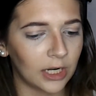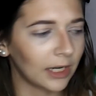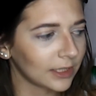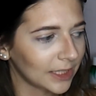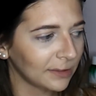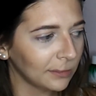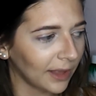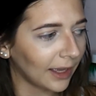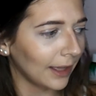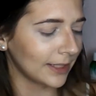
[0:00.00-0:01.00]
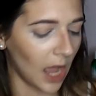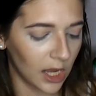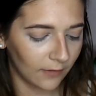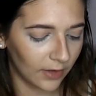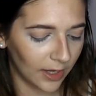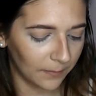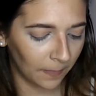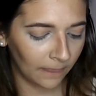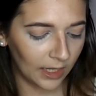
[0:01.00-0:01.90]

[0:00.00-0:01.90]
and it doesn't seem to be like a ton of it.